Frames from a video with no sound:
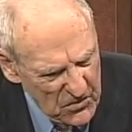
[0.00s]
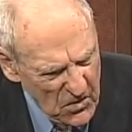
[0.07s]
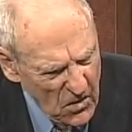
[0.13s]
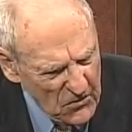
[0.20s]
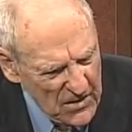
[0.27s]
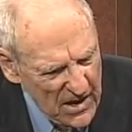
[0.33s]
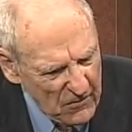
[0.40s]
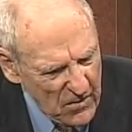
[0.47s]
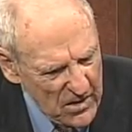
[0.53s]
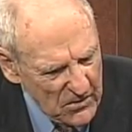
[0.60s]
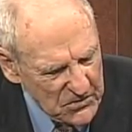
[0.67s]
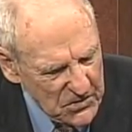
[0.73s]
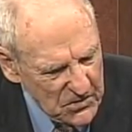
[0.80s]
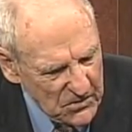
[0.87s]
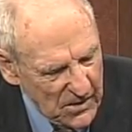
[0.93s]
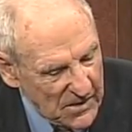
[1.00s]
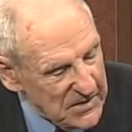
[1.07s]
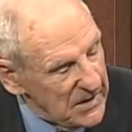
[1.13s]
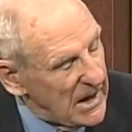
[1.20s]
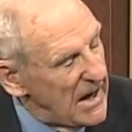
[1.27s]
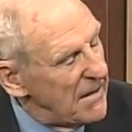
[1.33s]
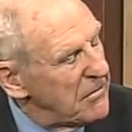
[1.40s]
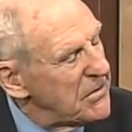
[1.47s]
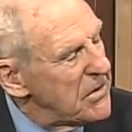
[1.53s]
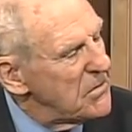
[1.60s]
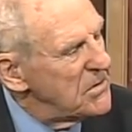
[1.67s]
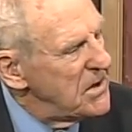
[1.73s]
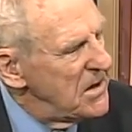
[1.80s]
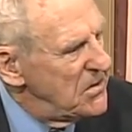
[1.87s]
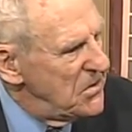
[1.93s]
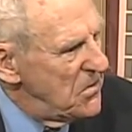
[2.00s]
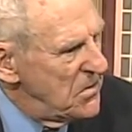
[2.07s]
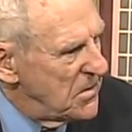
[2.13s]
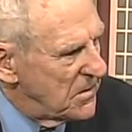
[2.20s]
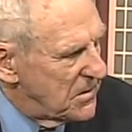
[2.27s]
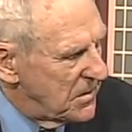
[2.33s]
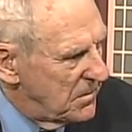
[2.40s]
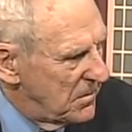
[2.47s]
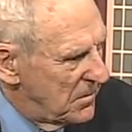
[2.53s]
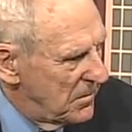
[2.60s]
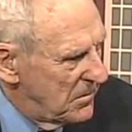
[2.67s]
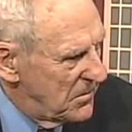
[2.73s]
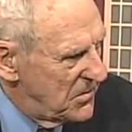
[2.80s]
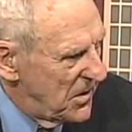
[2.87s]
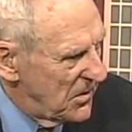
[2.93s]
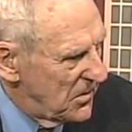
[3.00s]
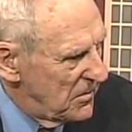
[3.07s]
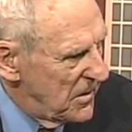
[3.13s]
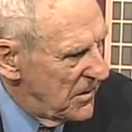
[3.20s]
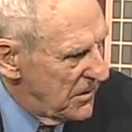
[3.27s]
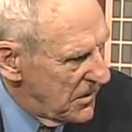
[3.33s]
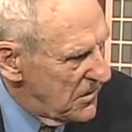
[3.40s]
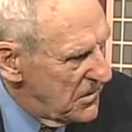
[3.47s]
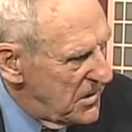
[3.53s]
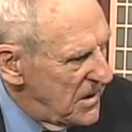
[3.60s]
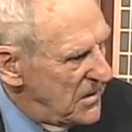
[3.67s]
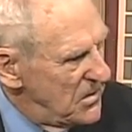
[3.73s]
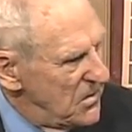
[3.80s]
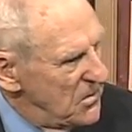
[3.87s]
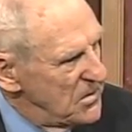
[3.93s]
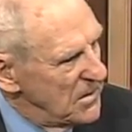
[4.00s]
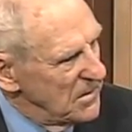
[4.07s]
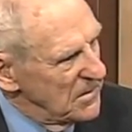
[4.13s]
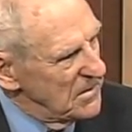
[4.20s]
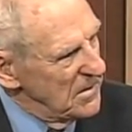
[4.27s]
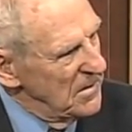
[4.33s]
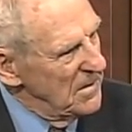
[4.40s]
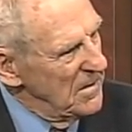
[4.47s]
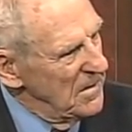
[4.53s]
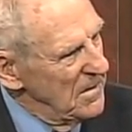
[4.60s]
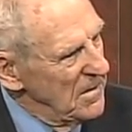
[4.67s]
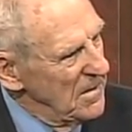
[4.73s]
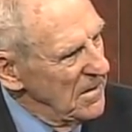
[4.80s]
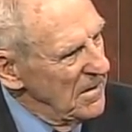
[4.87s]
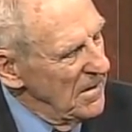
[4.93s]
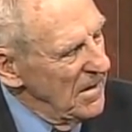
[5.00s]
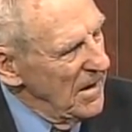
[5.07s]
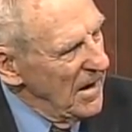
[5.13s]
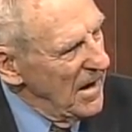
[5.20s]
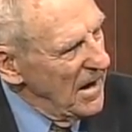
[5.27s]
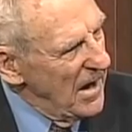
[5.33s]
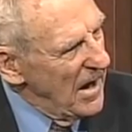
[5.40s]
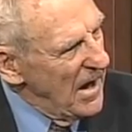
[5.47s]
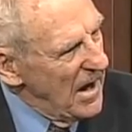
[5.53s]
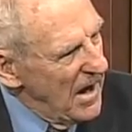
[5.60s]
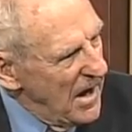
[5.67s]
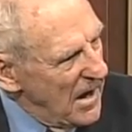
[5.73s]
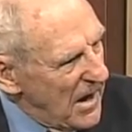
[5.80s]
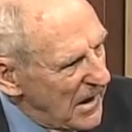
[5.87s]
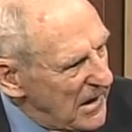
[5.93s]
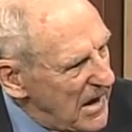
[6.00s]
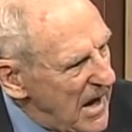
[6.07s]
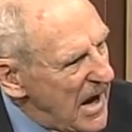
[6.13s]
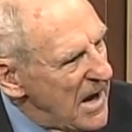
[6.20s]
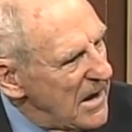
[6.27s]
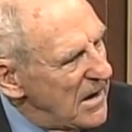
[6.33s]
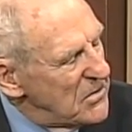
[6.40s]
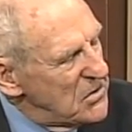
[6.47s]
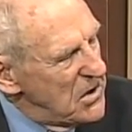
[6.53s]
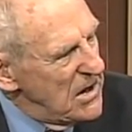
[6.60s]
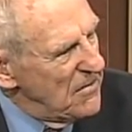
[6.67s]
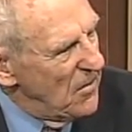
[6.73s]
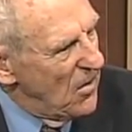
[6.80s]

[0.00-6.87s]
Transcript: know that, why don't you do it? I said, I have 13 unions, gentlemen, 13 unions. And I can't achieve